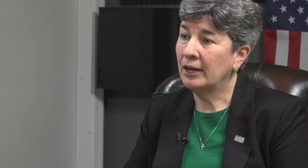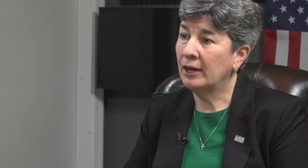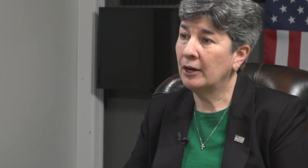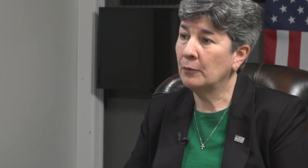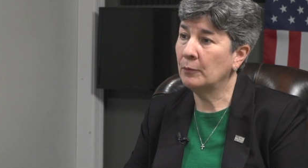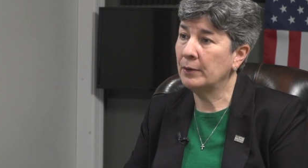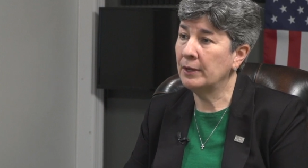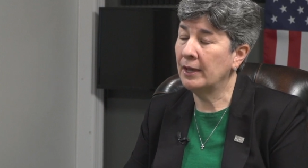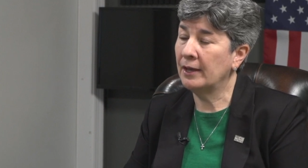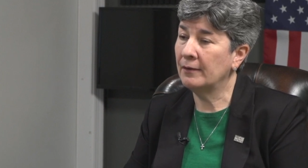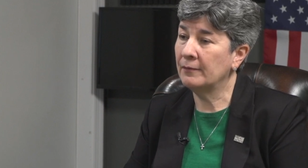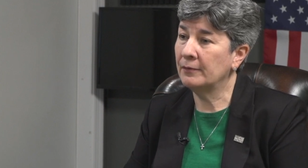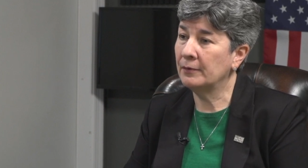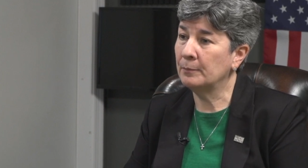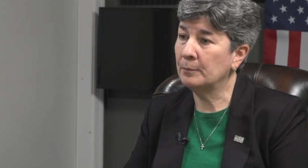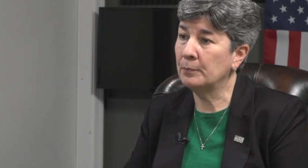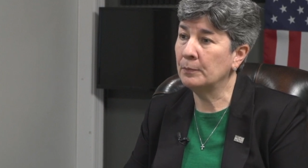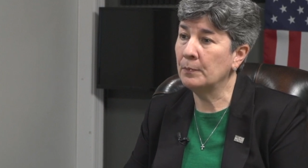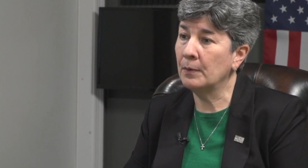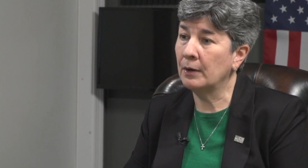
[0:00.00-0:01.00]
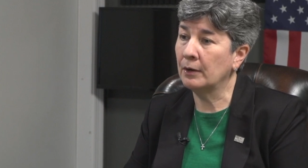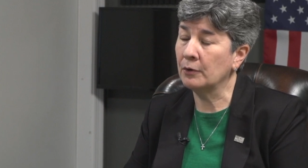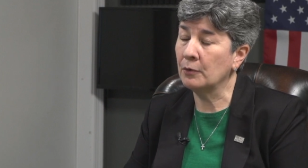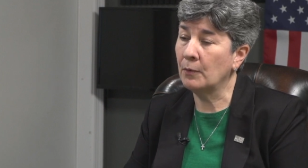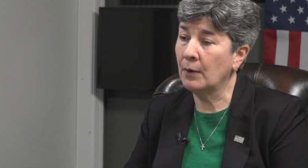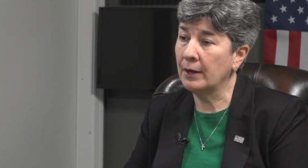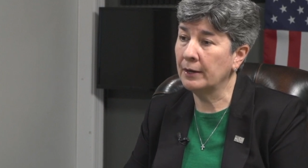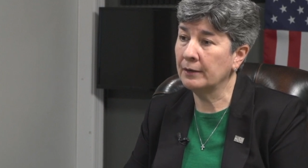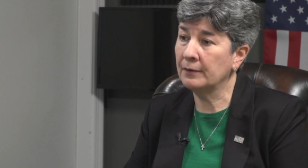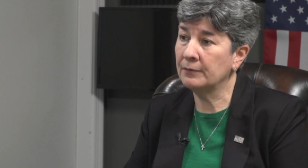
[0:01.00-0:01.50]
Uh, we have a
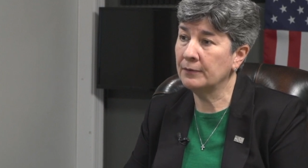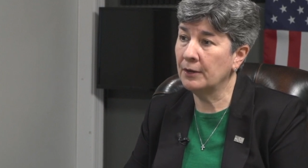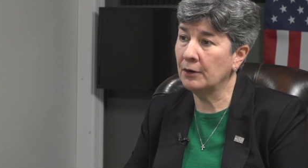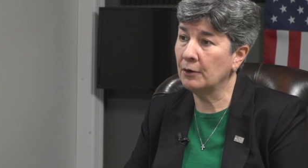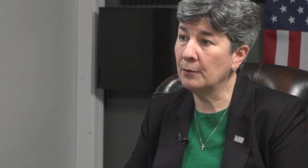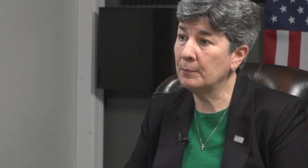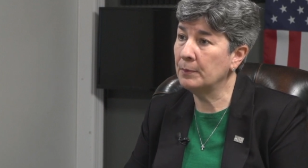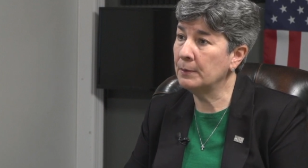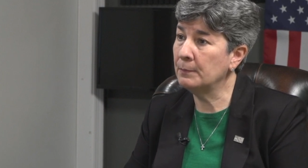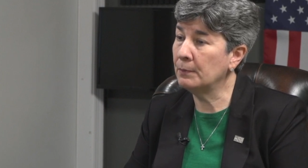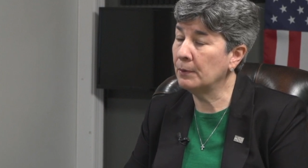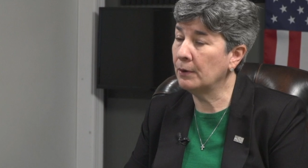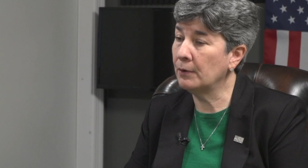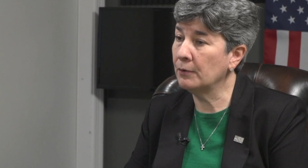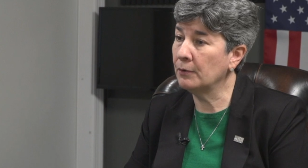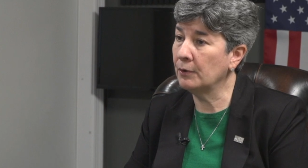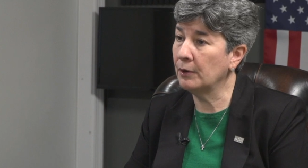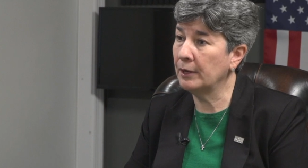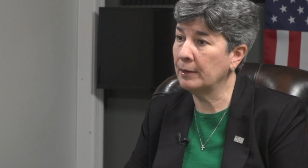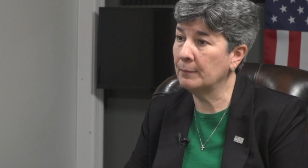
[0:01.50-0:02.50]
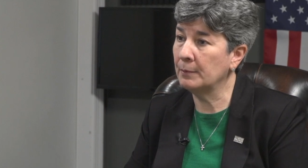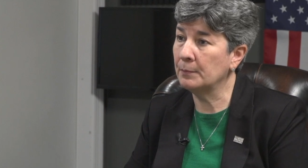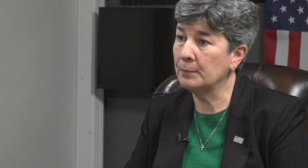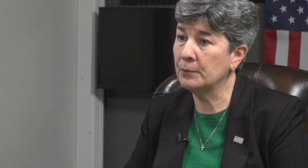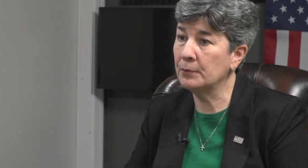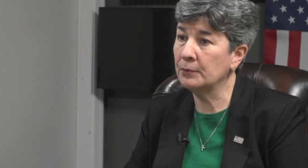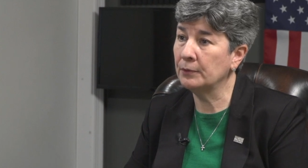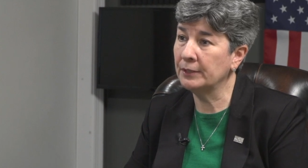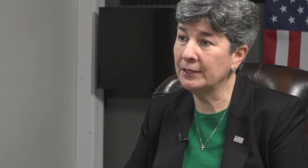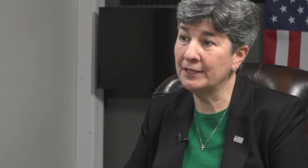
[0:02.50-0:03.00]
aquatic therapy program, a
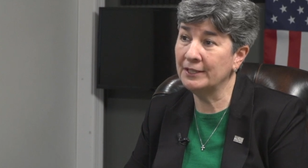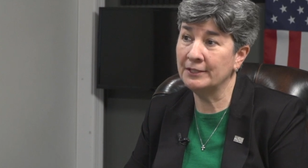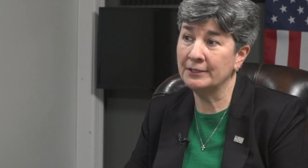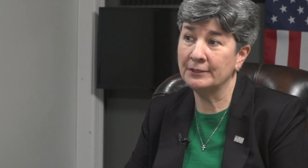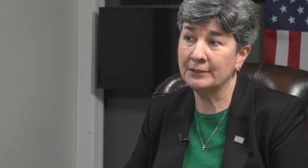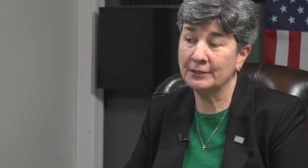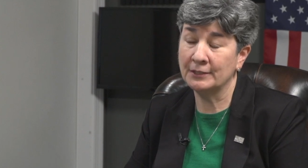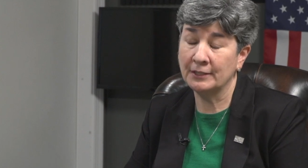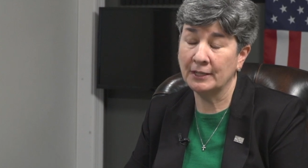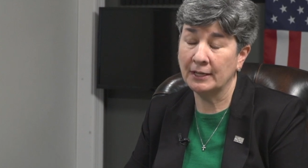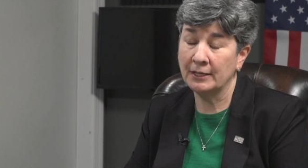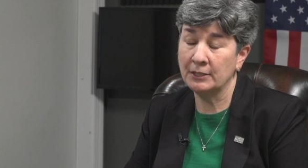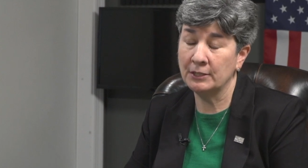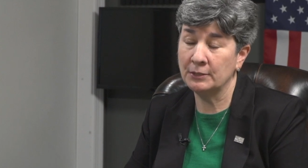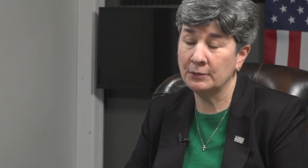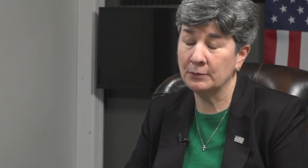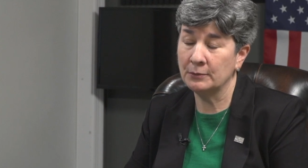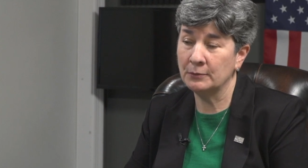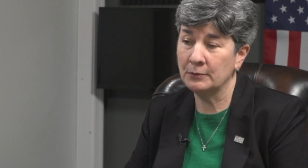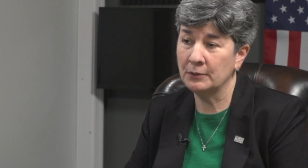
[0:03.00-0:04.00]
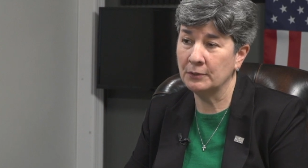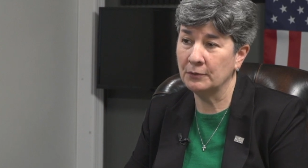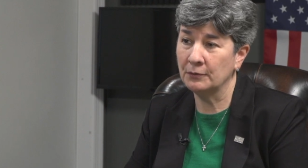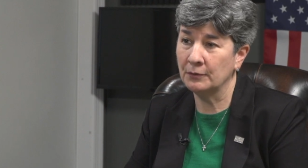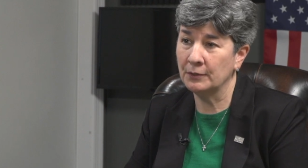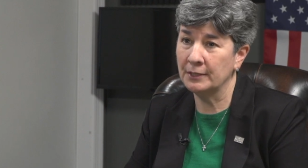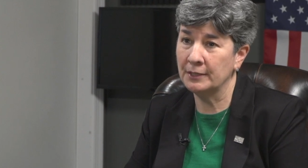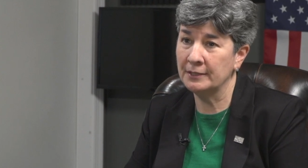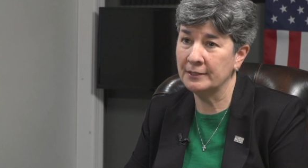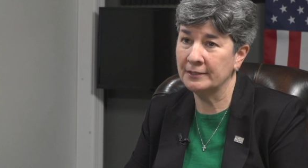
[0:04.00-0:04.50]
pool heated to 92
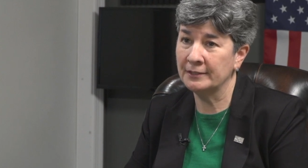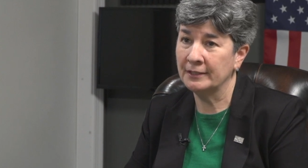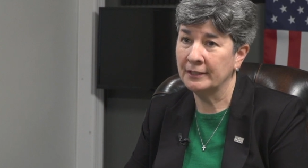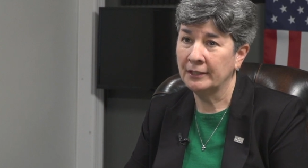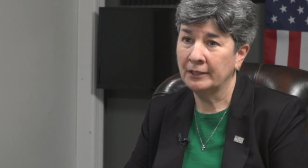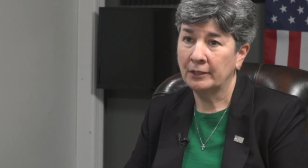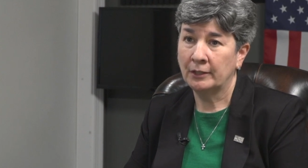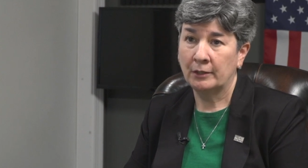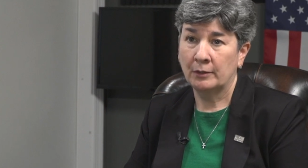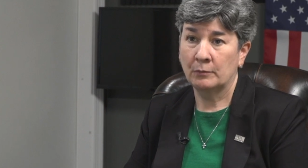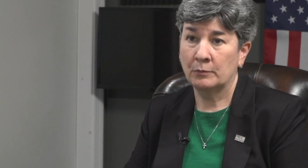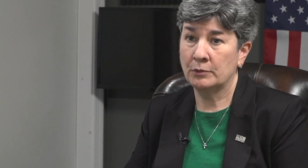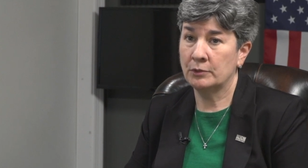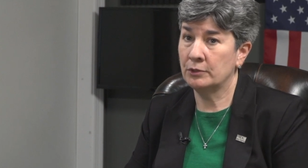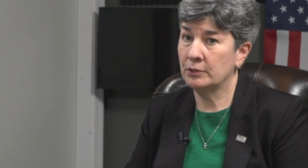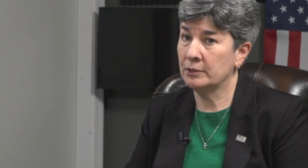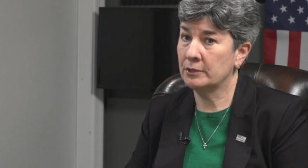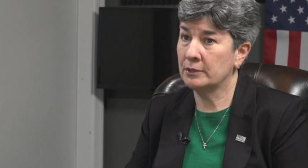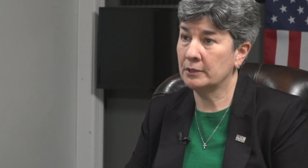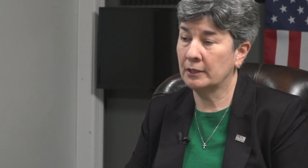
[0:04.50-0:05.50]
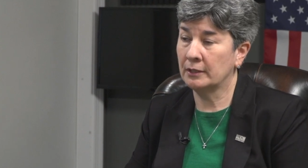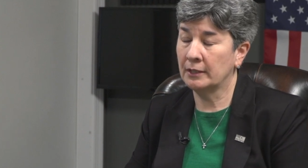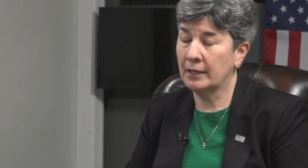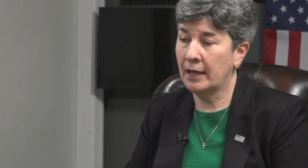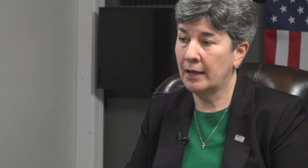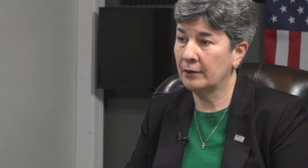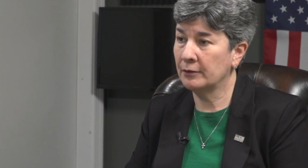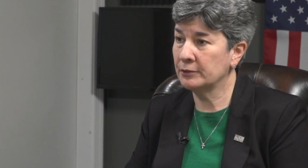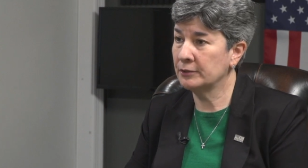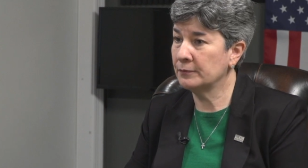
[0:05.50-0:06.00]
degrees, which just
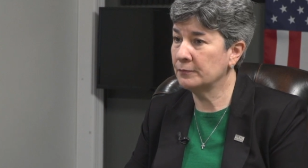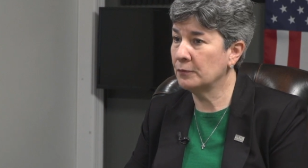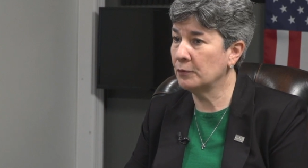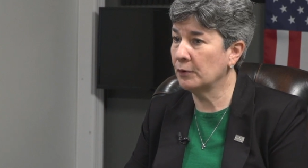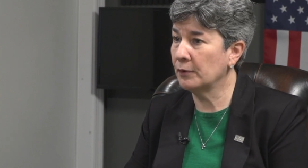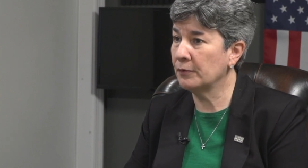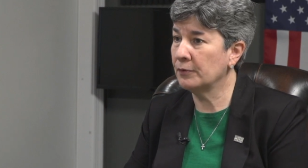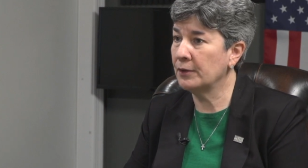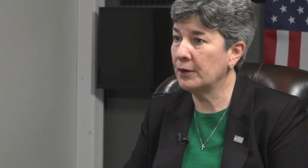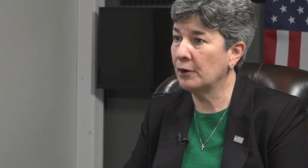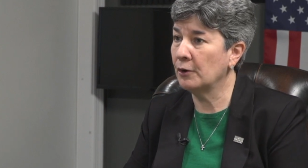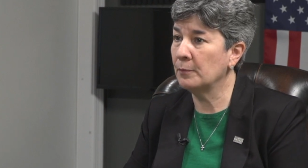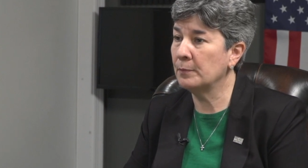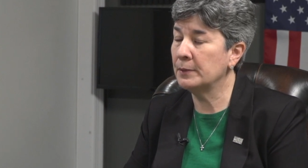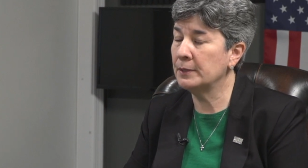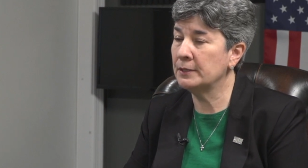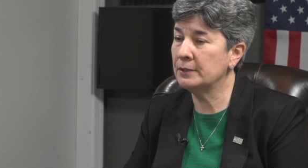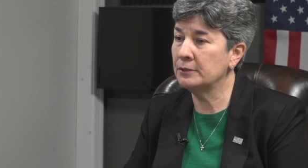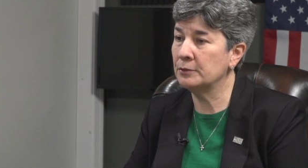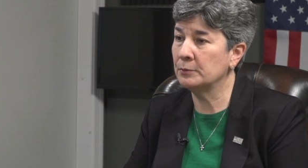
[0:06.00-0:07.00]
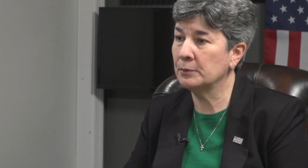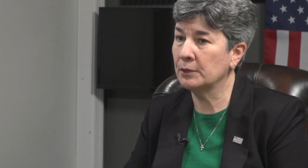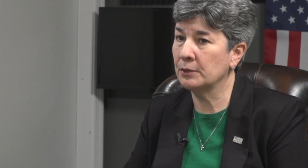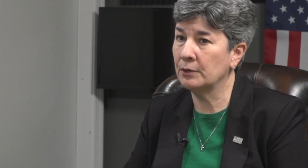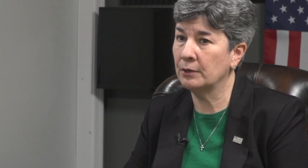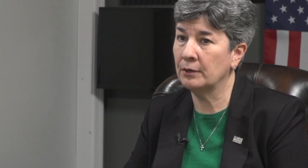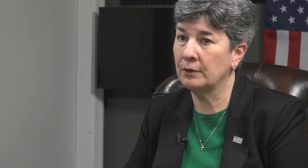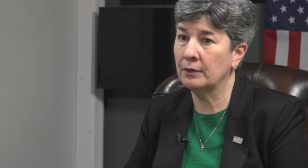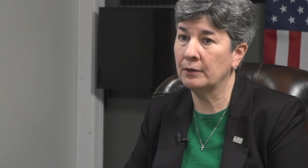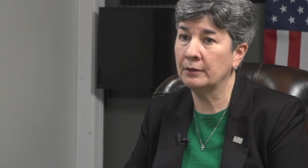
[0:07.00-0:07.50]
allows for therapy to
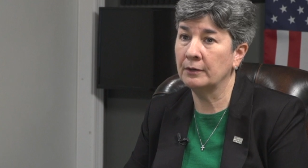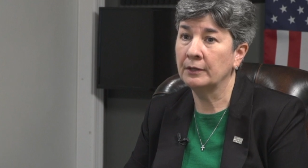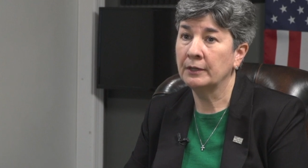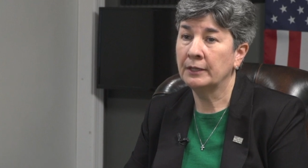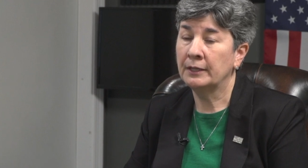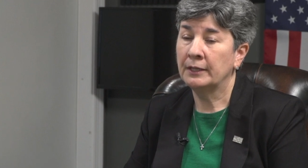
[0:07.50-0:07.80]
occur.